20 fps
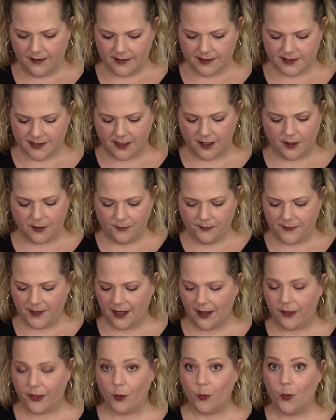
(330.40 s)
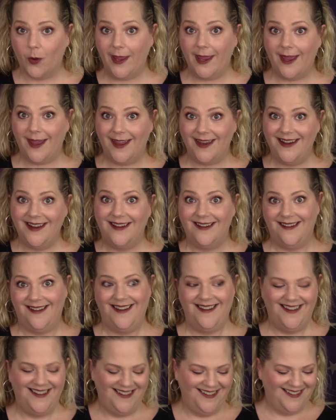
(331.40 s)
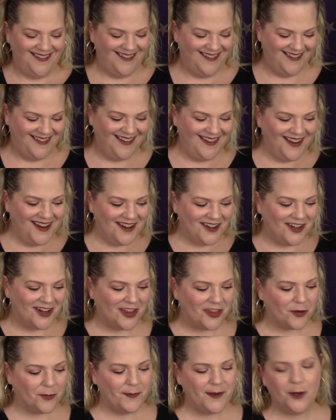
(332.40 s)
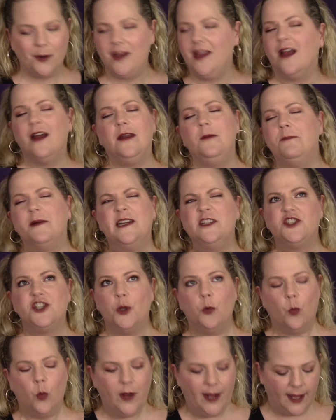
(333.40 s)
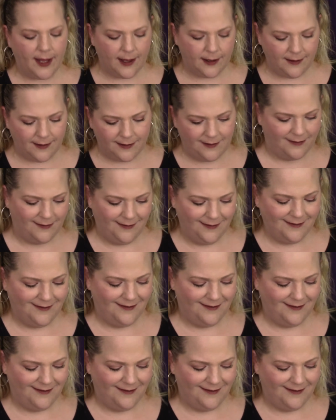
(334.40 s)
So another win. Another beauty on a budget win.